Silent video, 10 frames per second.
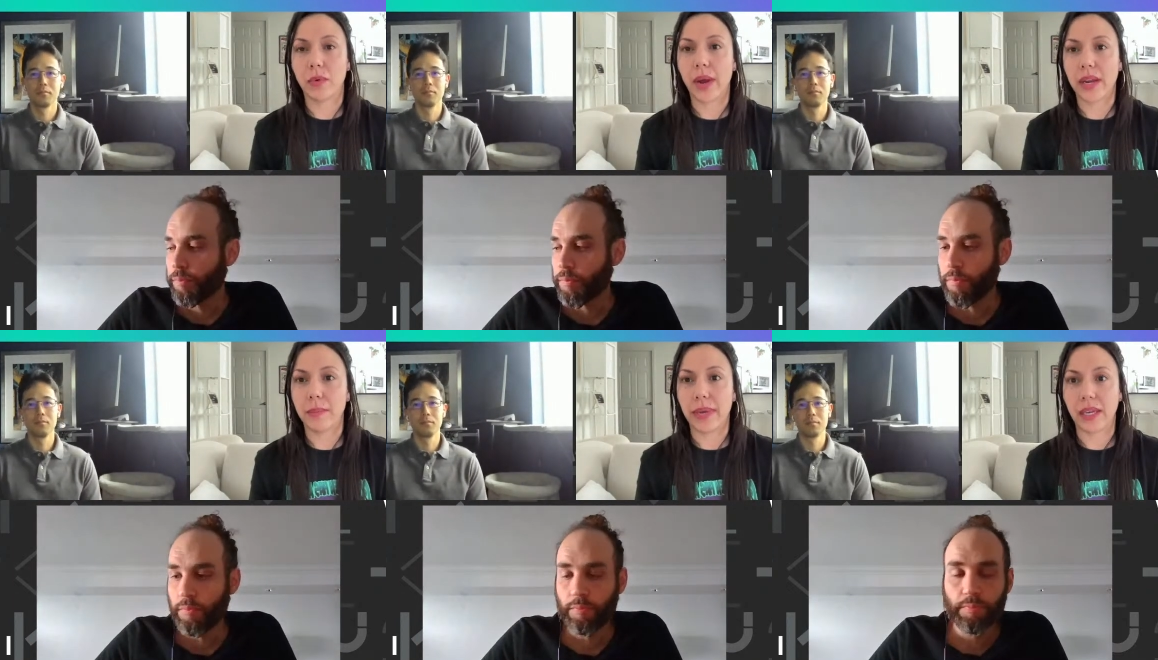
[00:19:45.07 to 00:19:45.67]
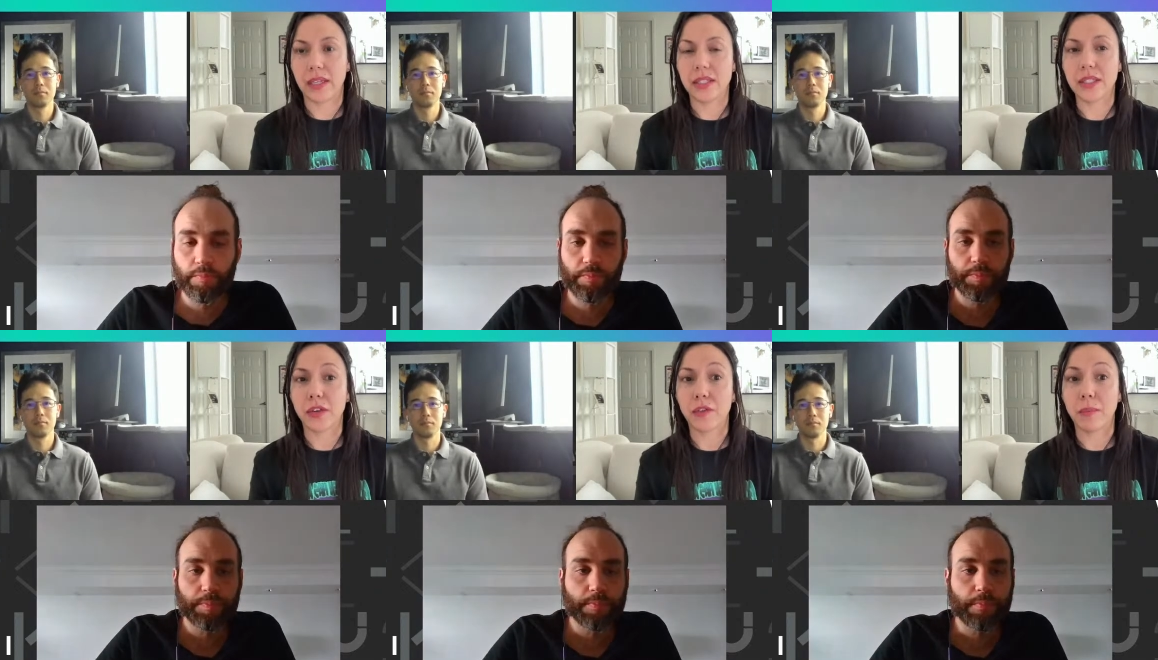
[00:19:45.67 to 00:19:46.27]
Speaker 1: up quite a bit, and
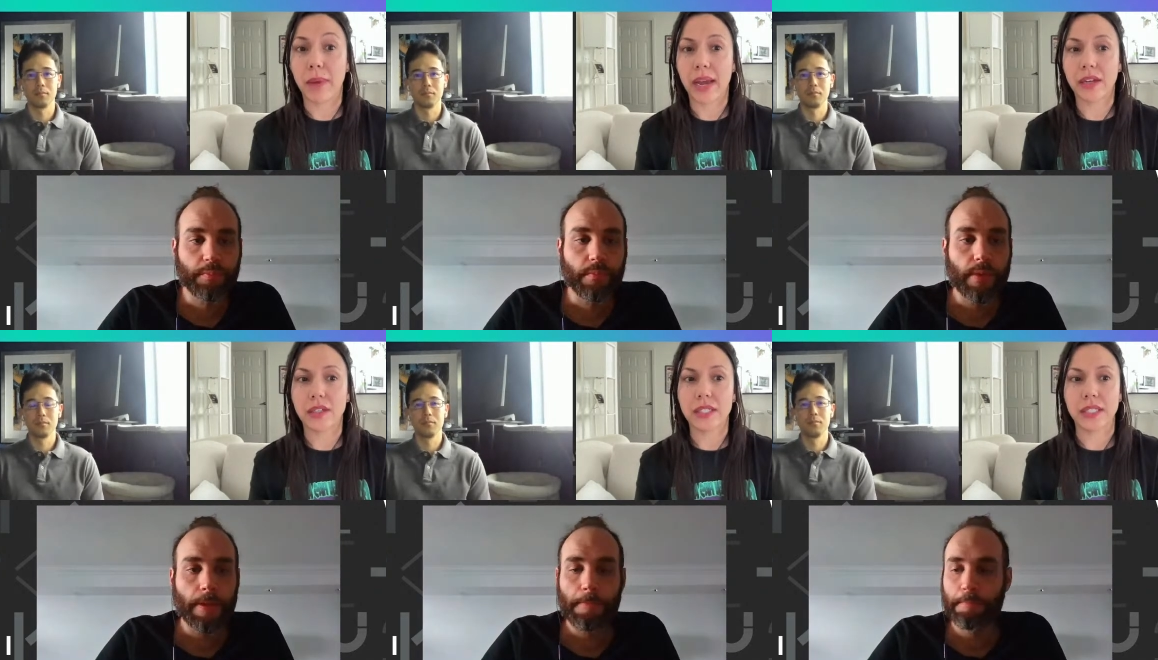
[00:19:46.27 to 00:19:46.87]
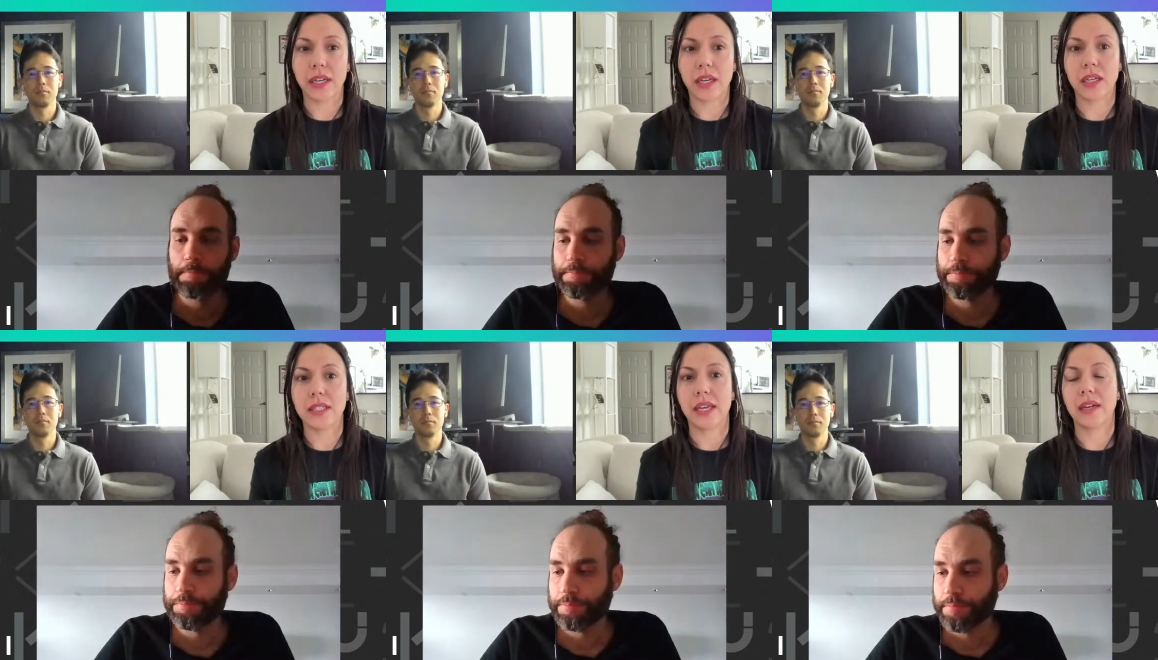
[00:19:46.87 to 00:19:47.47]
so my
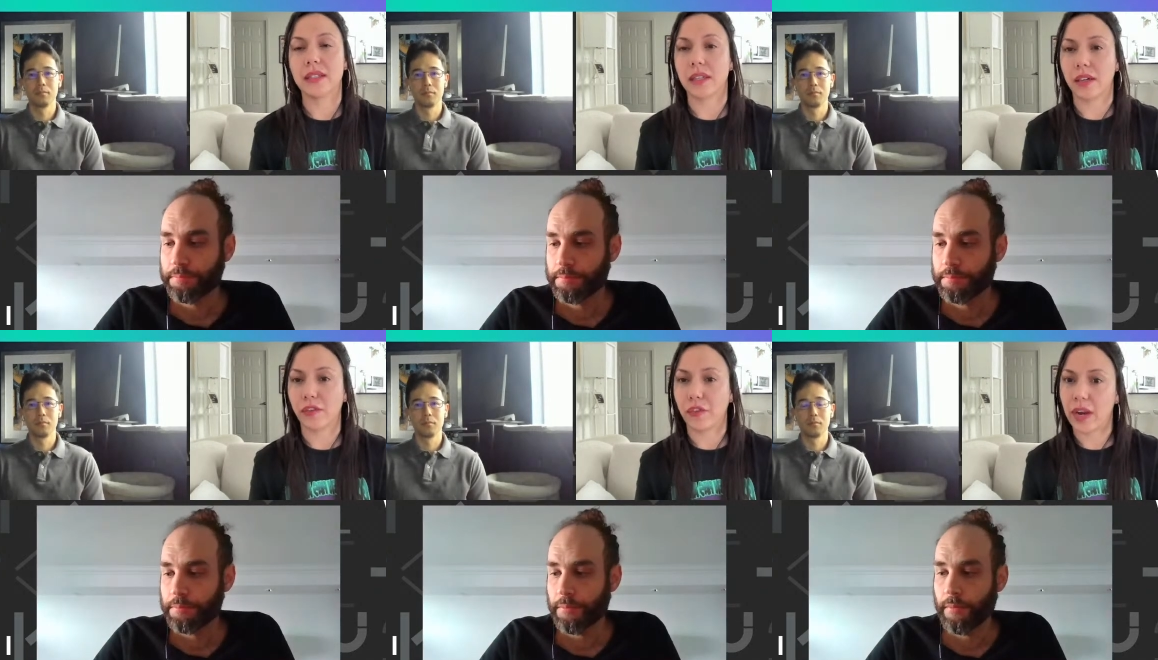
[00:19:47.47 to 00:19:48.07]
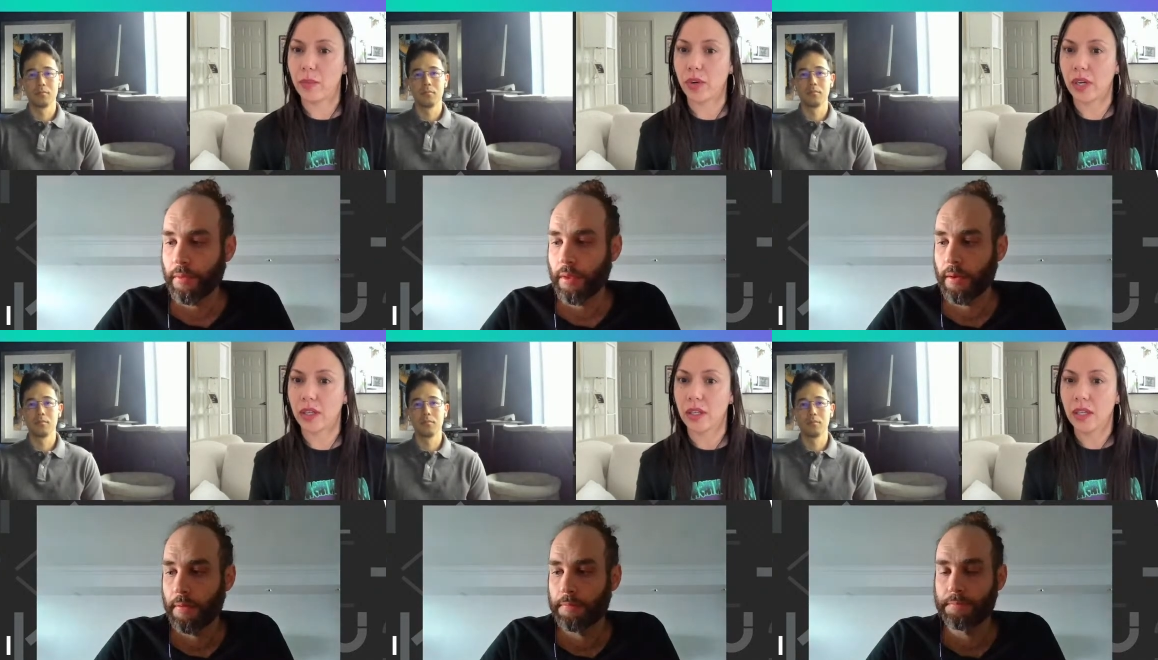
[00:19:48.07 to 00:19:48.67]
understanding is that it's like a
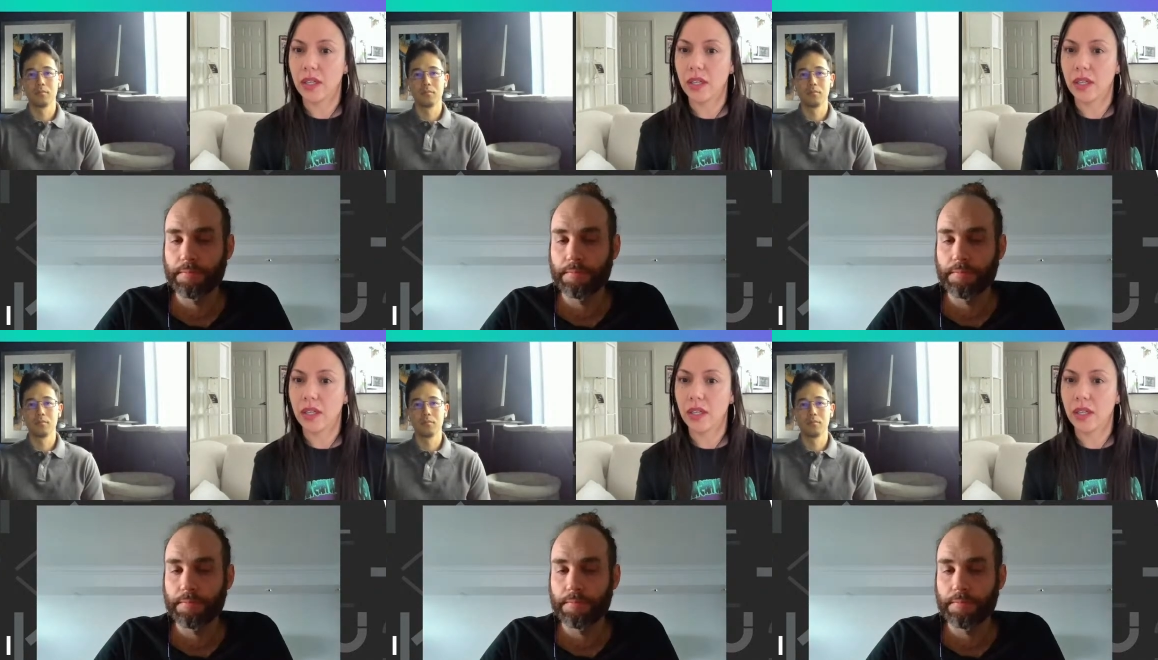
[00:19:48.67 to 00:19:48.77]
framework,